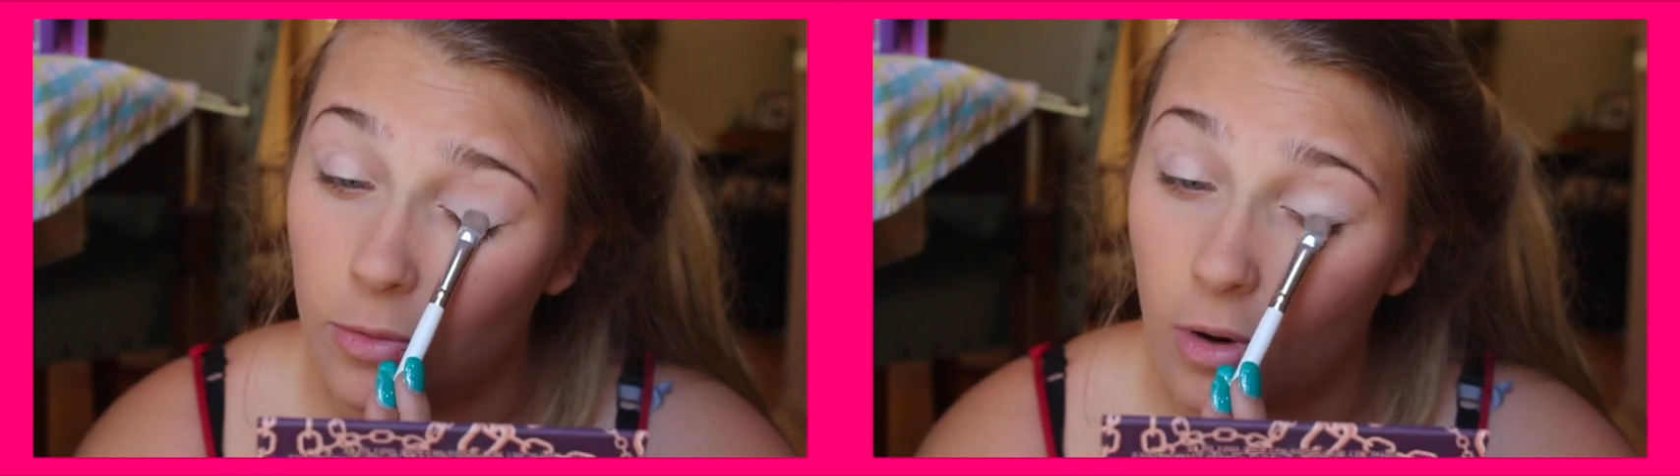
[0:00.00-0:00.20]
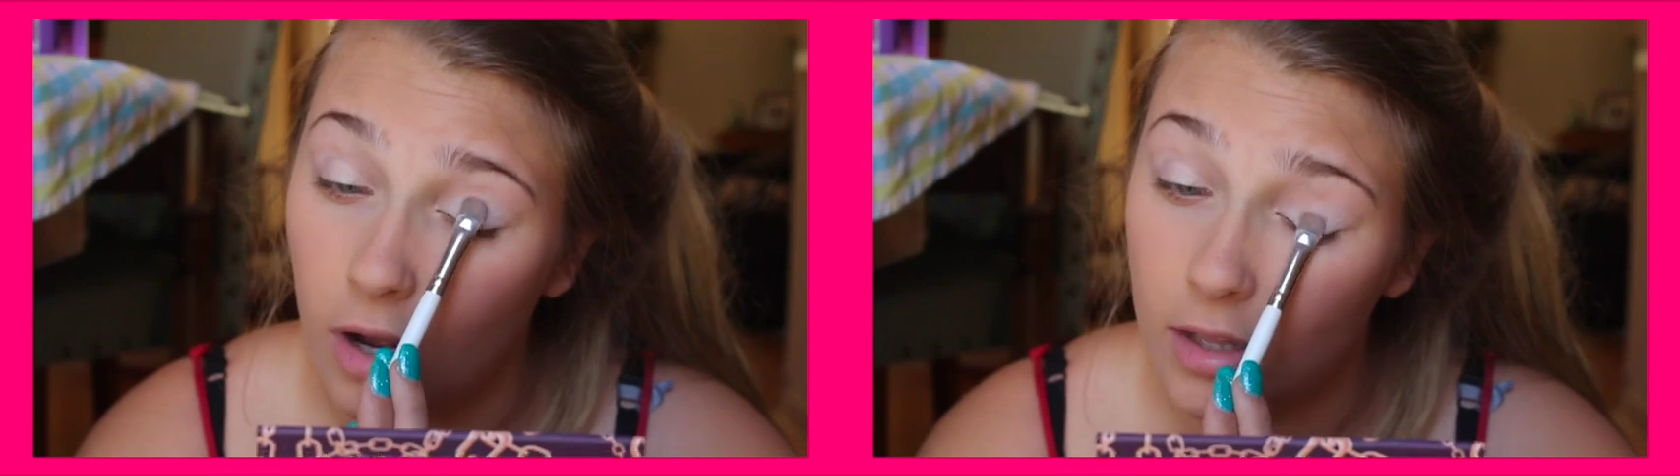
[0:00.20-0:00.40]

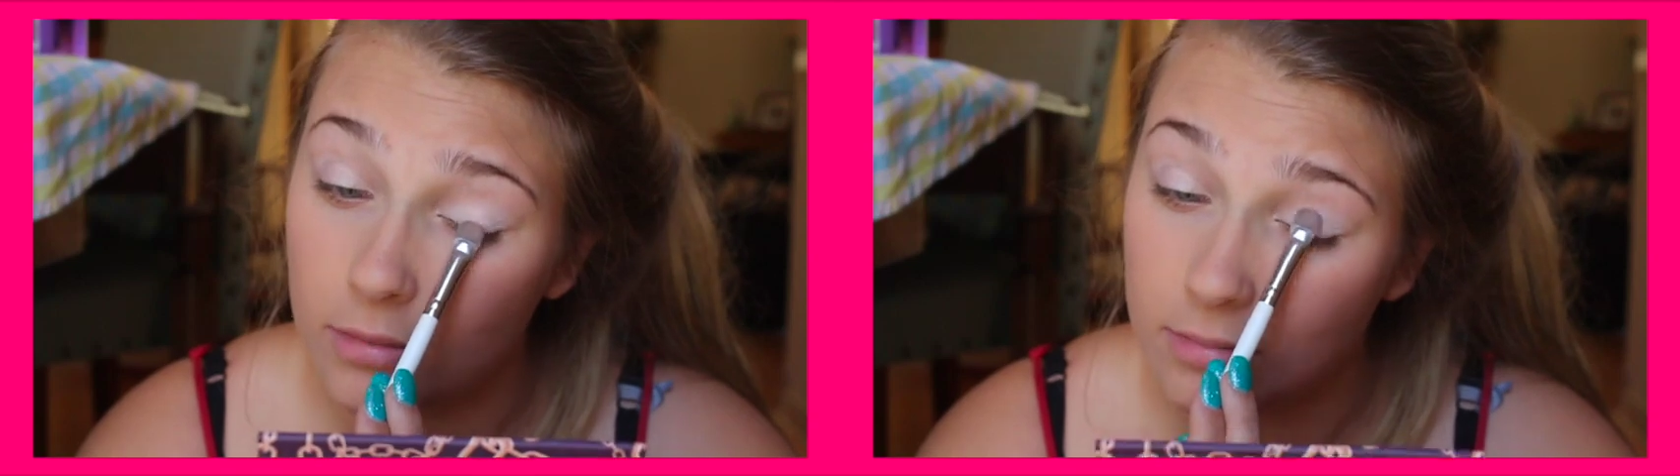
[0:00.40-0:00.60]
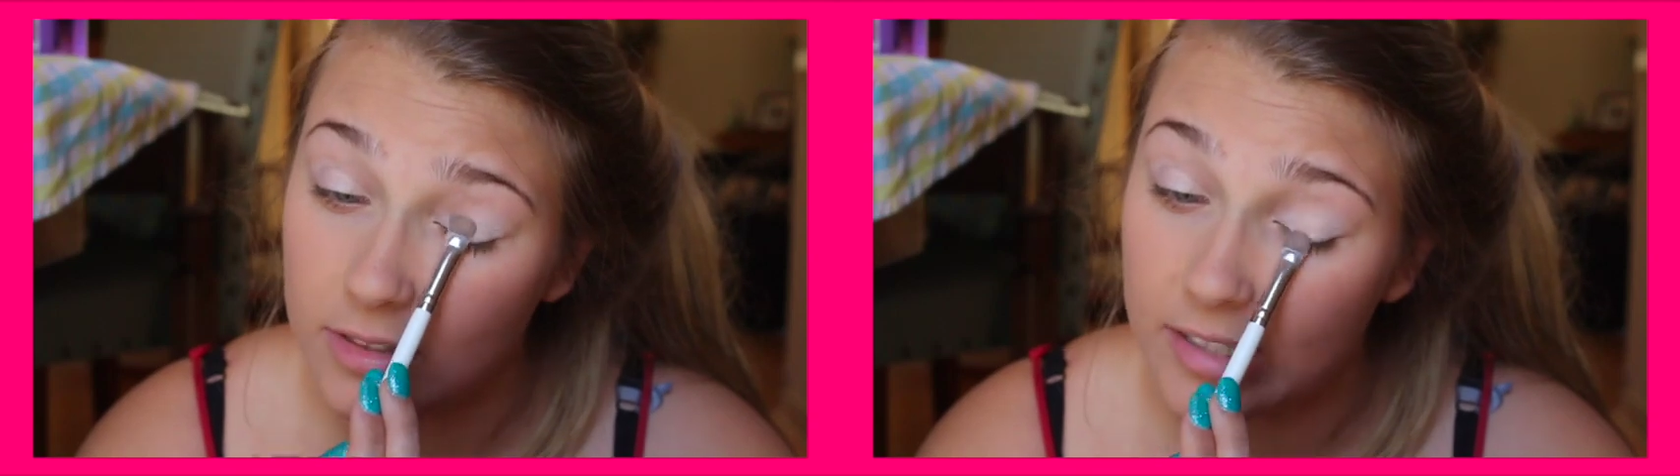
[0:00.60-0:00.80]
the
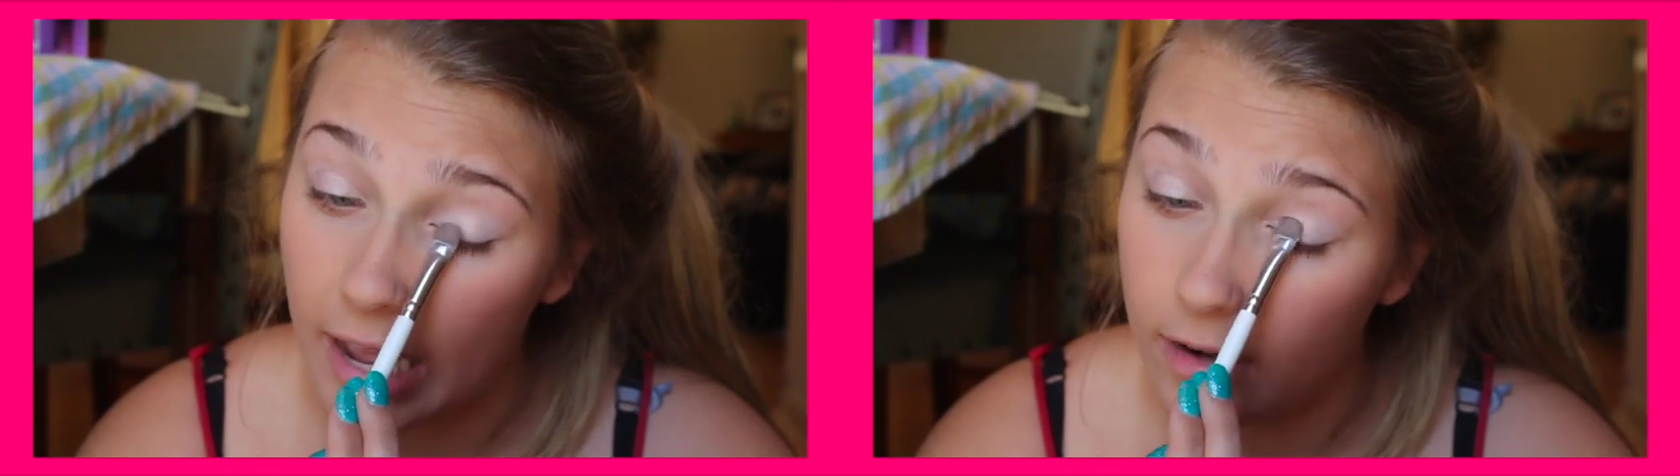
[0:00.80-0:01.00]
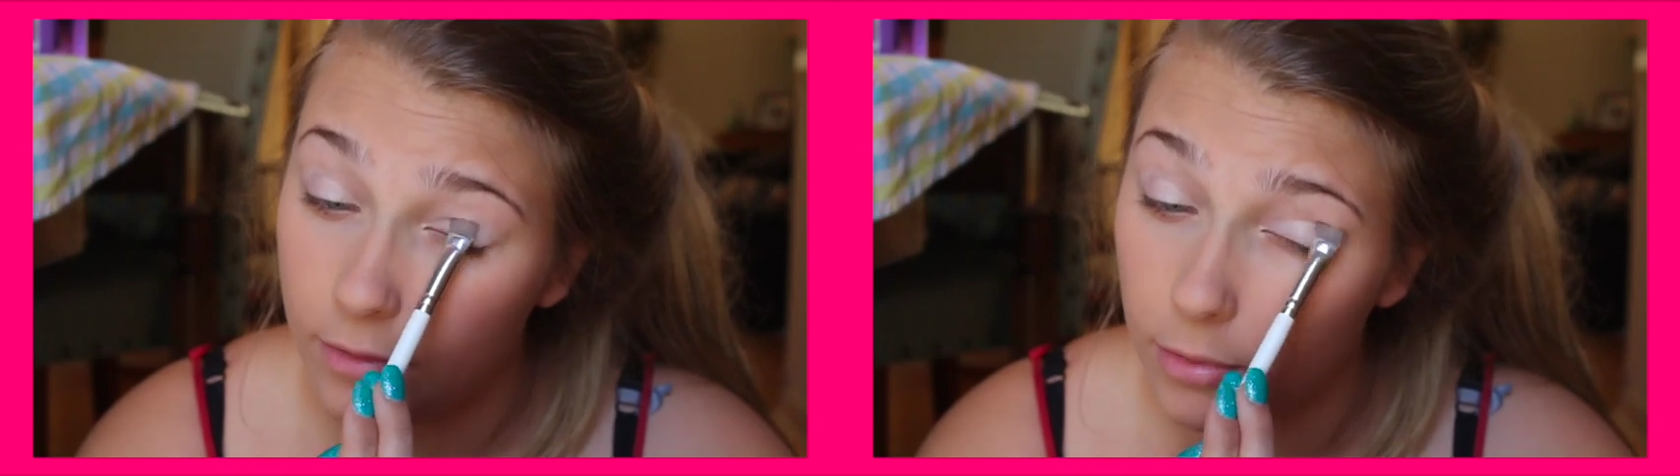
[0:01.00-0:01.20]
wrong
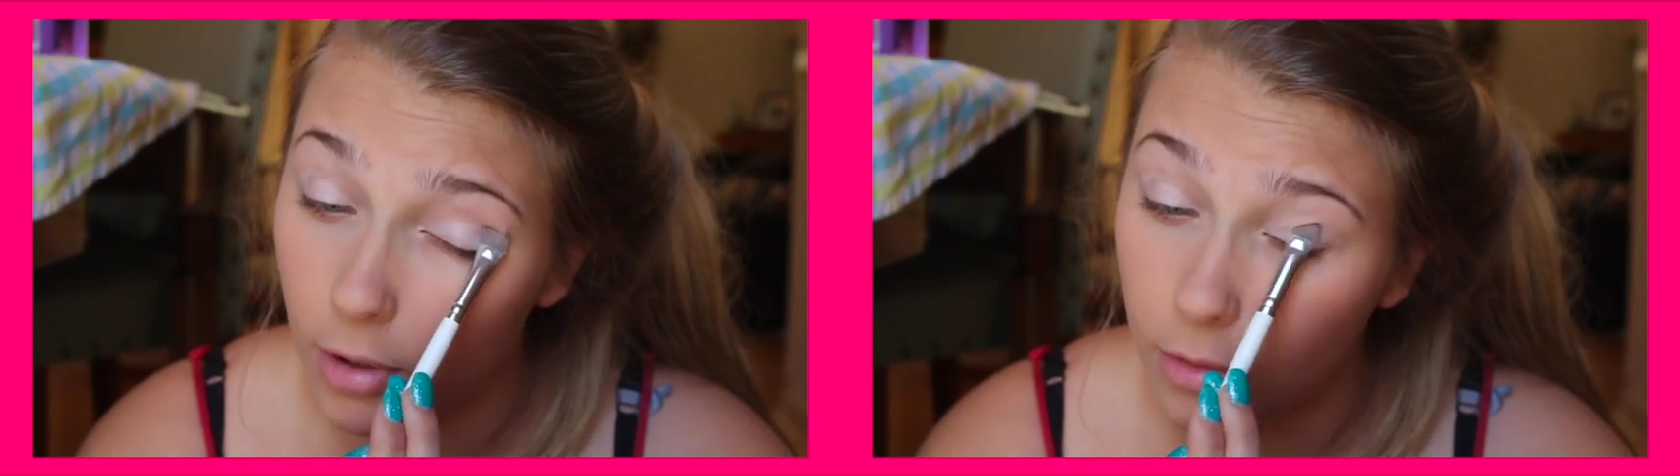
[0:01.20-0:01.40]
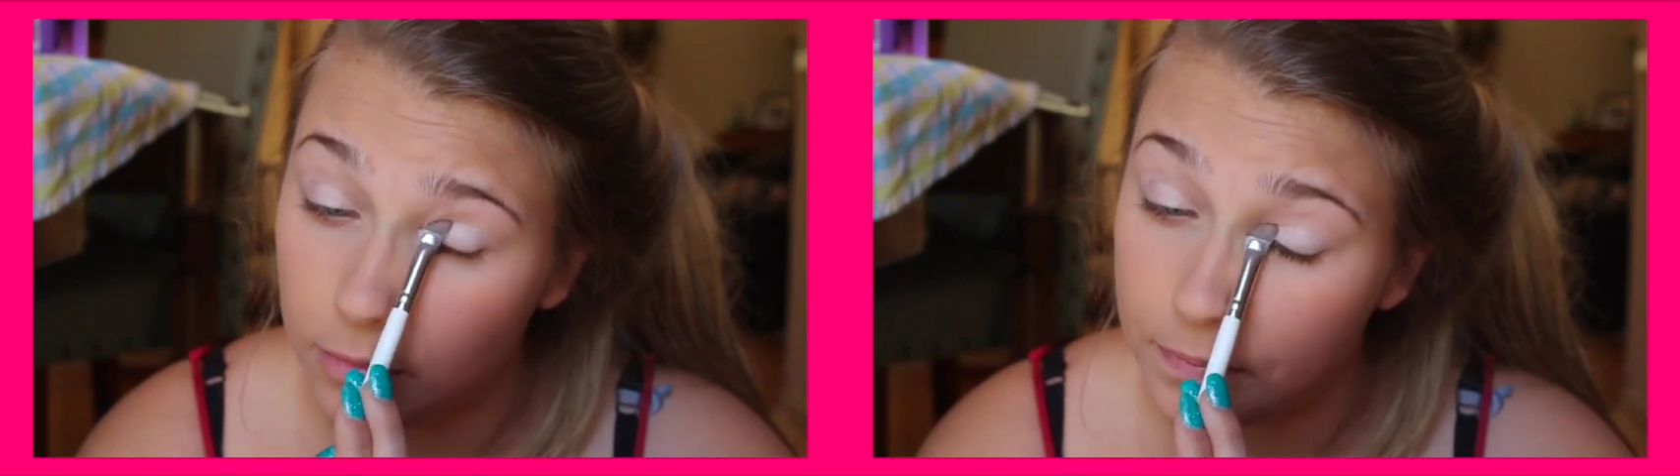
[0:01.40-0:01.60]
side of the
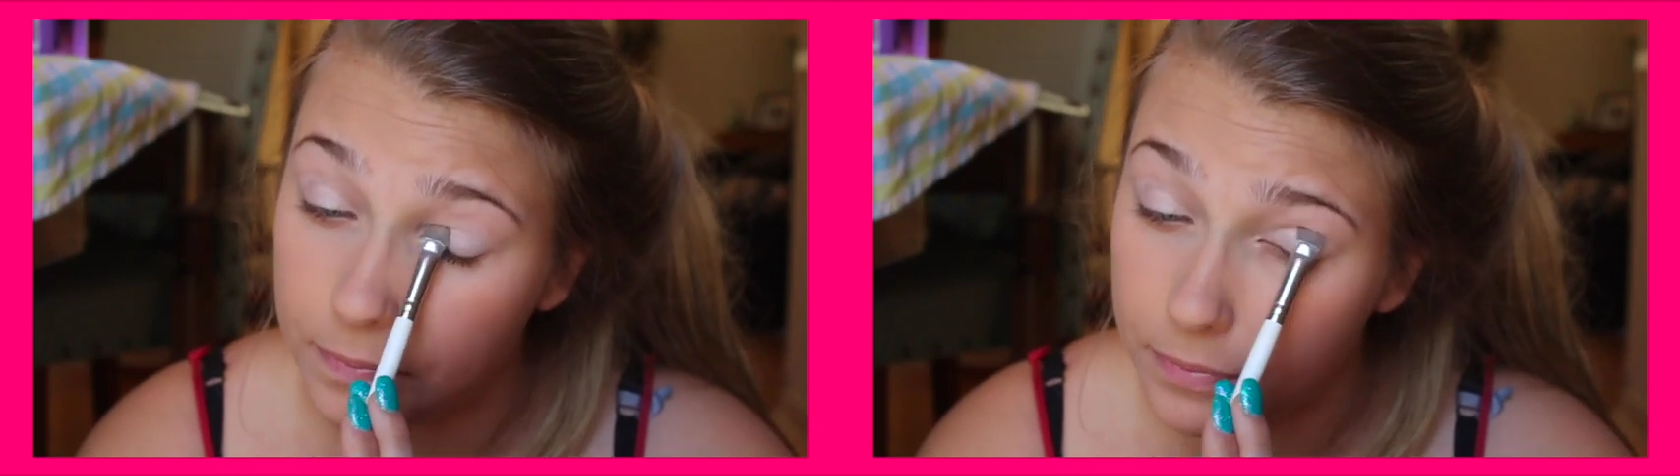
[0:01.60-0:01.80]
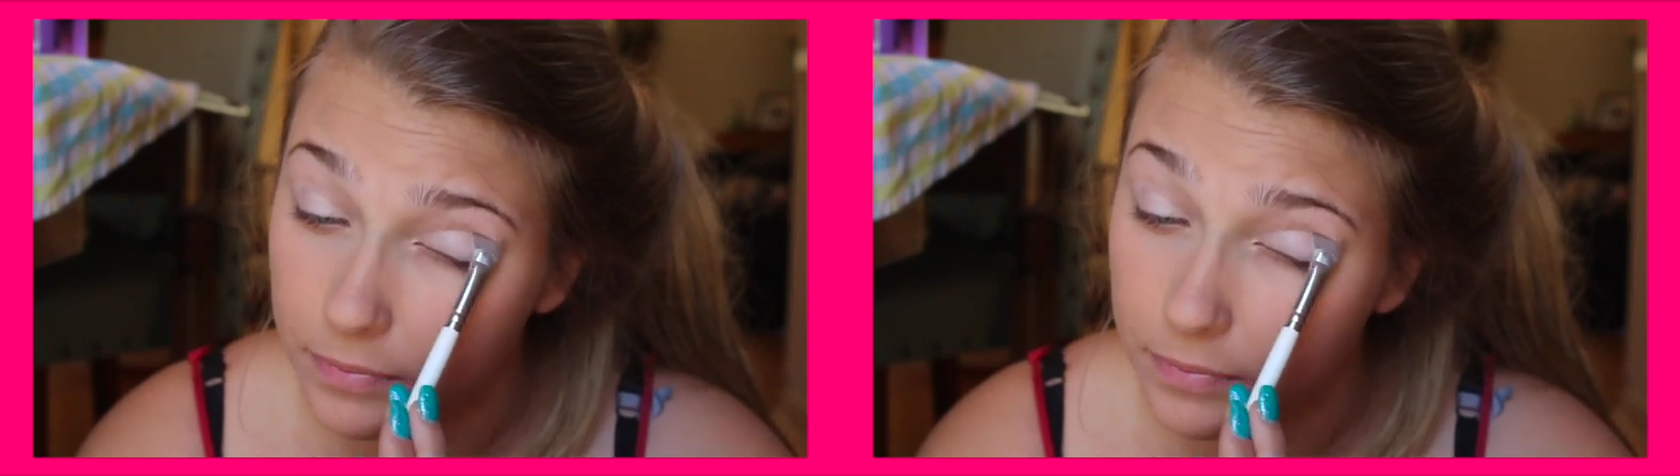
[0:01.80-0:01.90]
road.